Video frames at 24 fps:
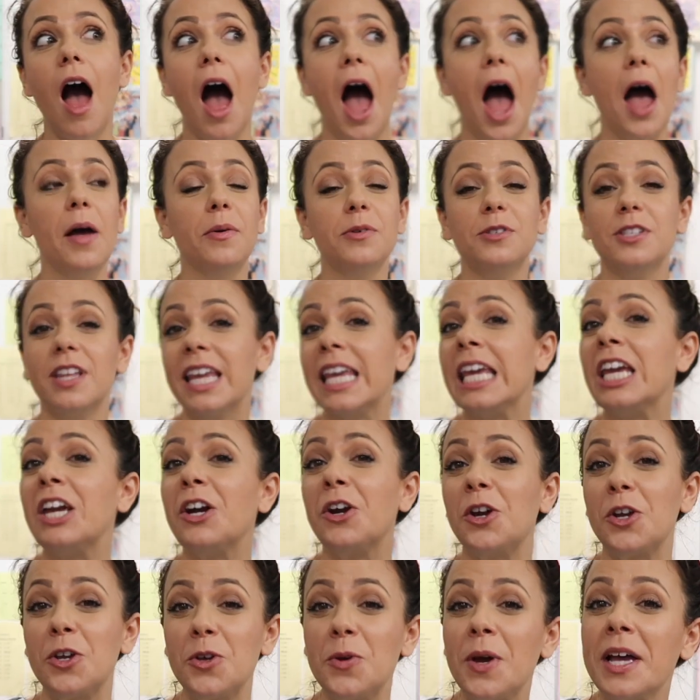I was like,
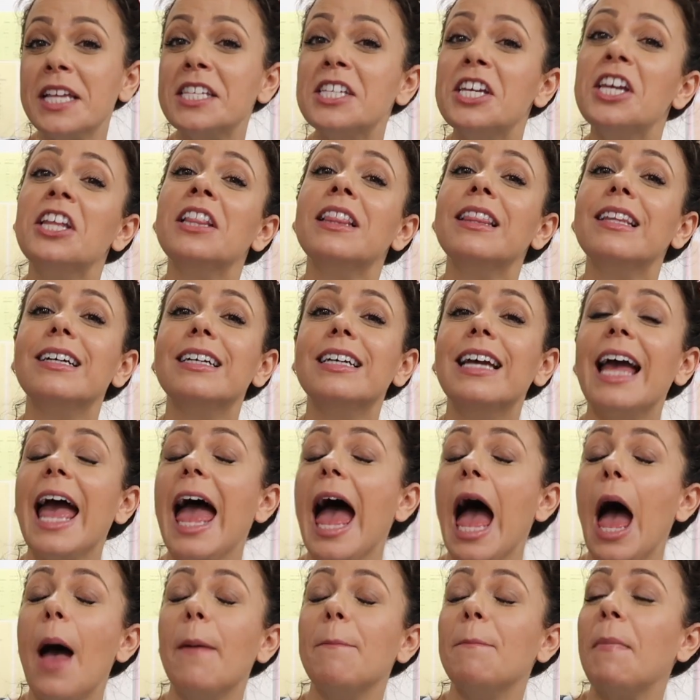here, you guys can look
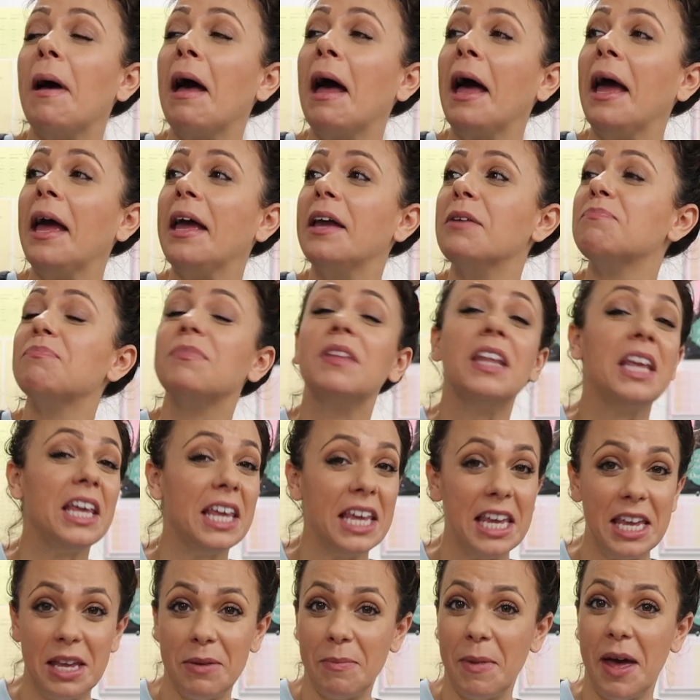at my
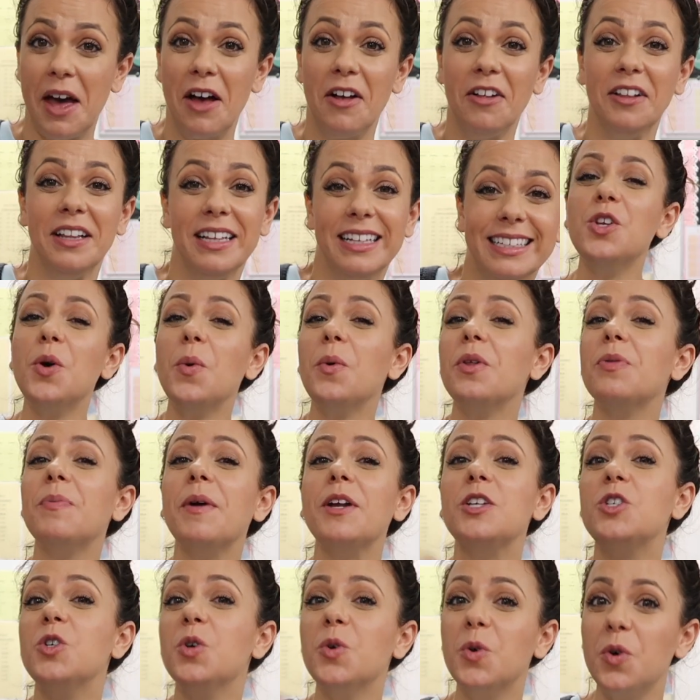email. So with
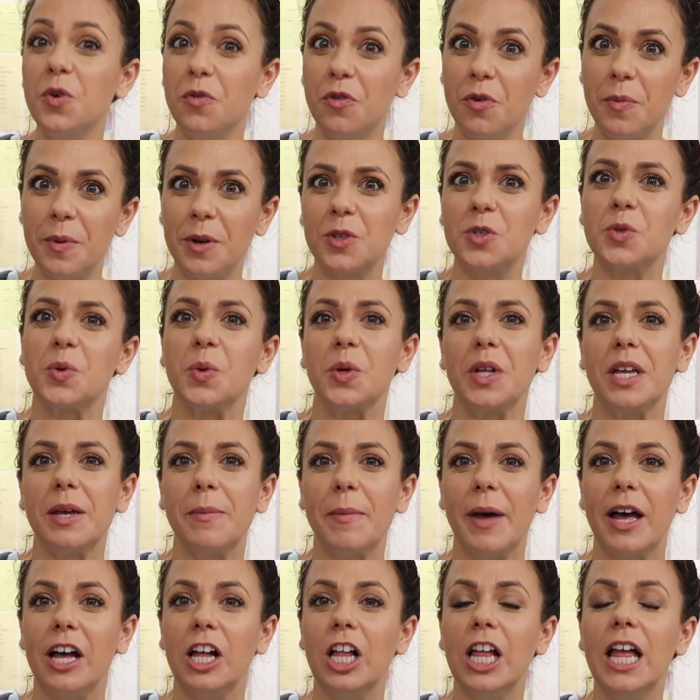my too cool for middle school
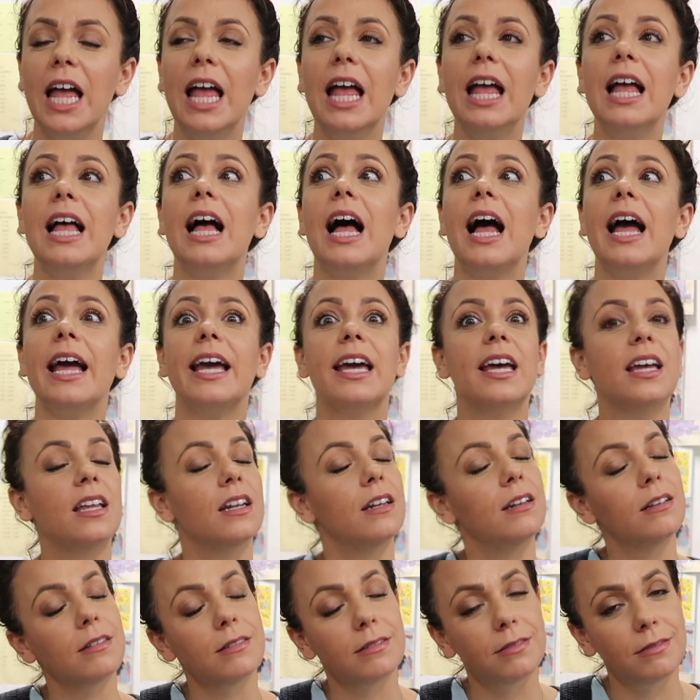email, I get
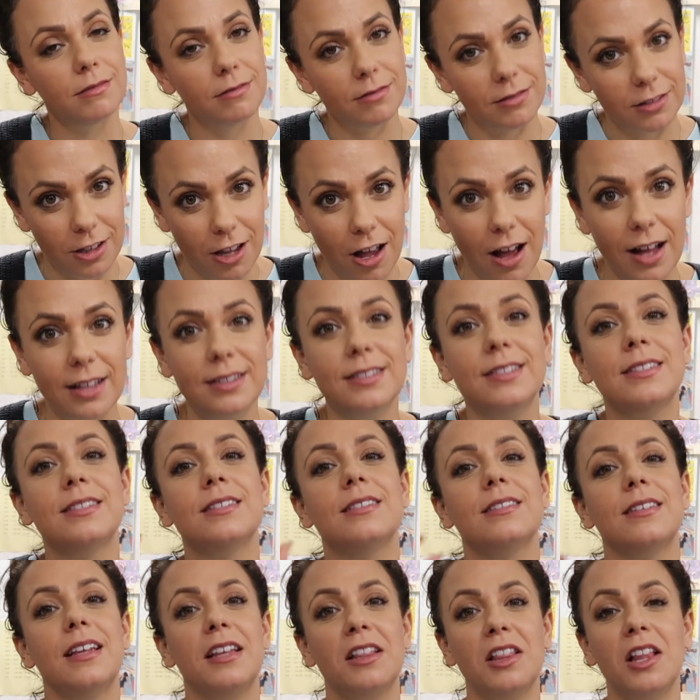
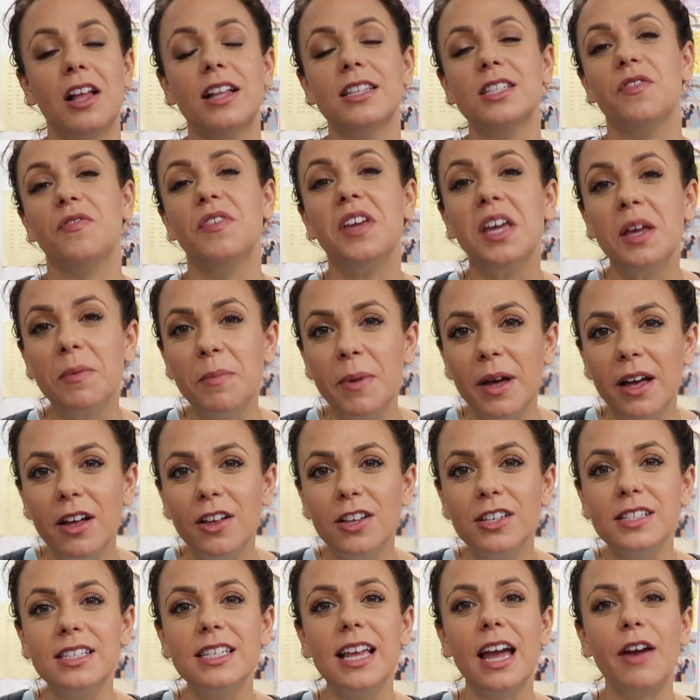lots and lots of
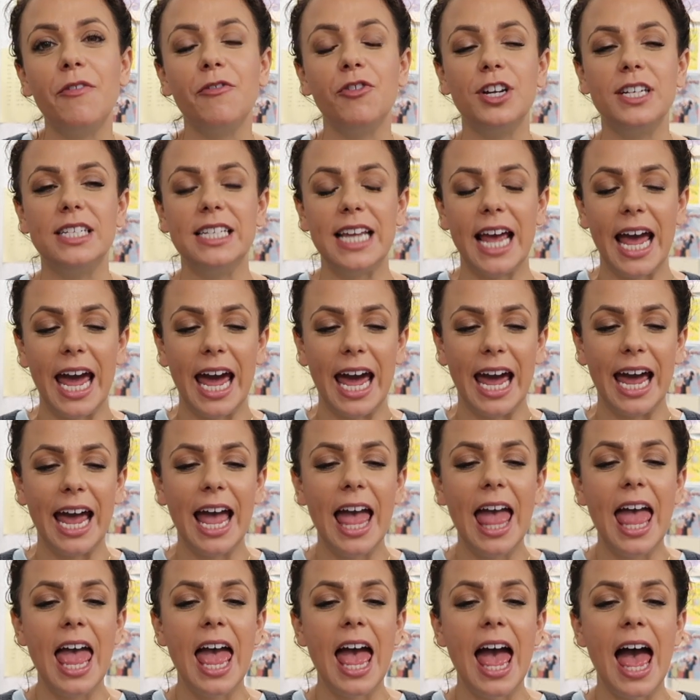emails every day
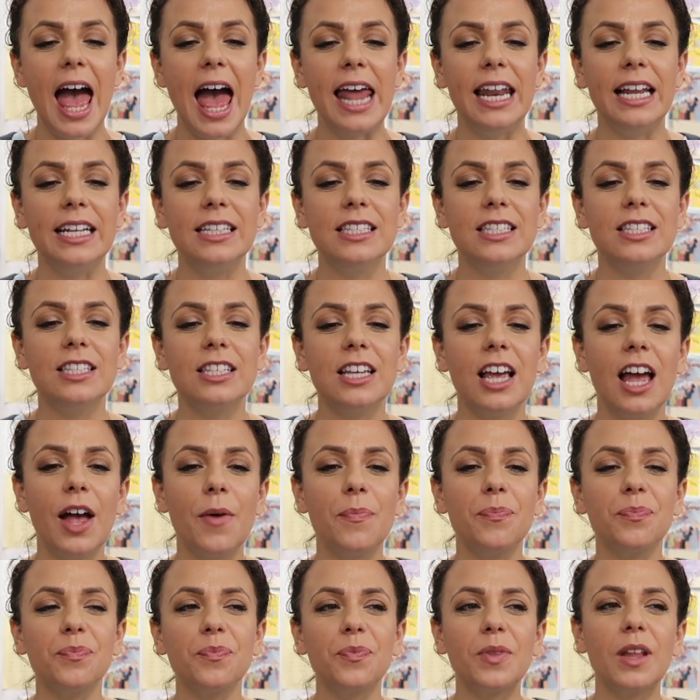and it's
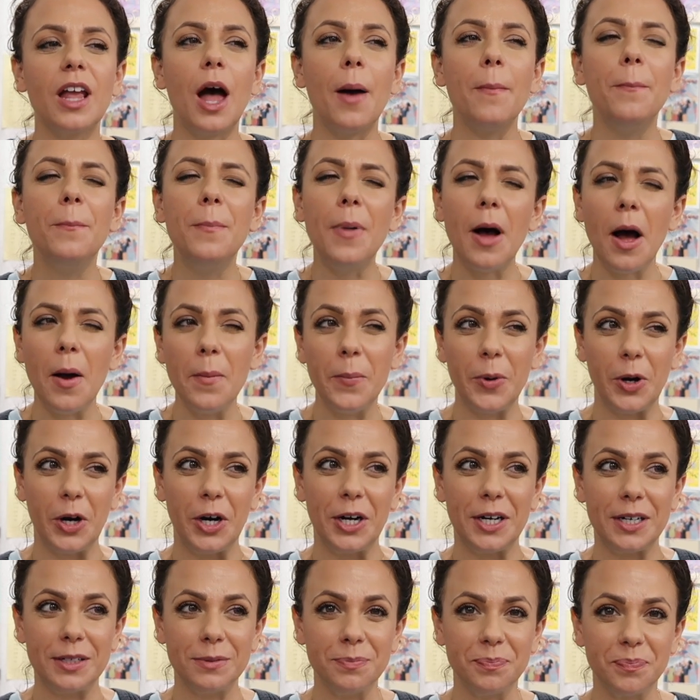a
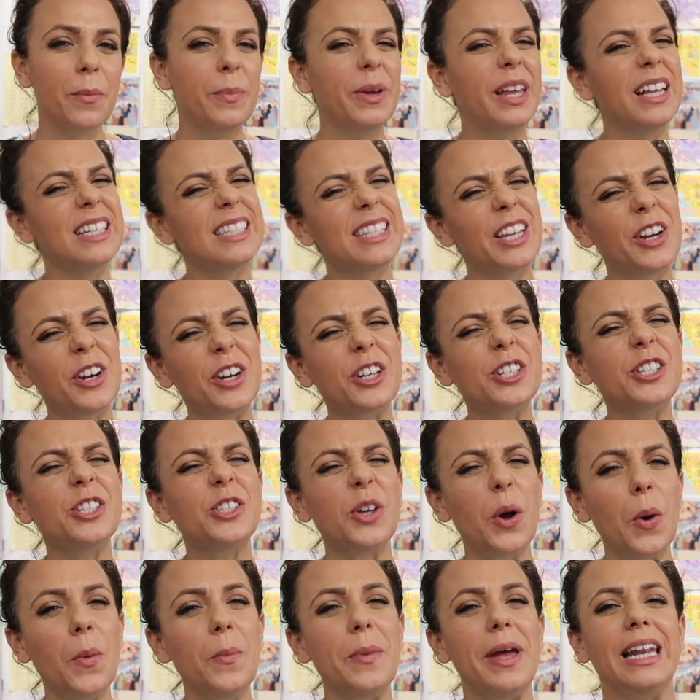bummer because there are
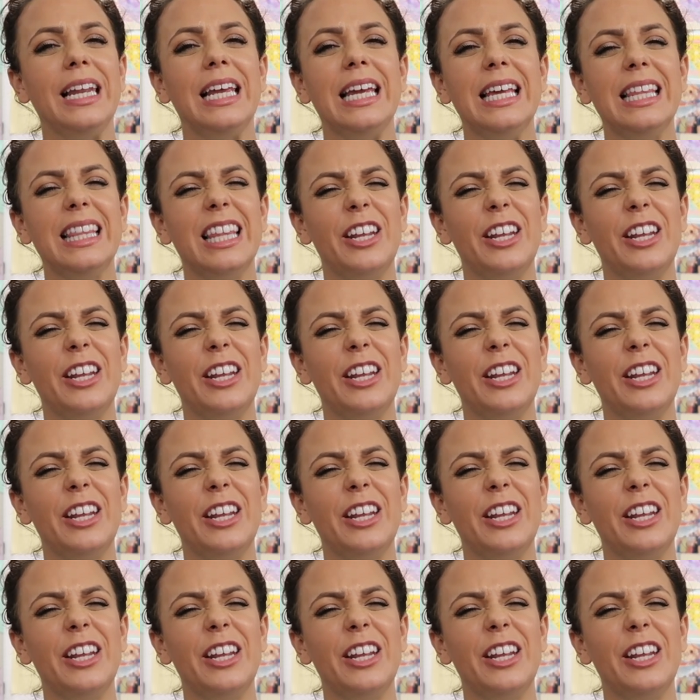so many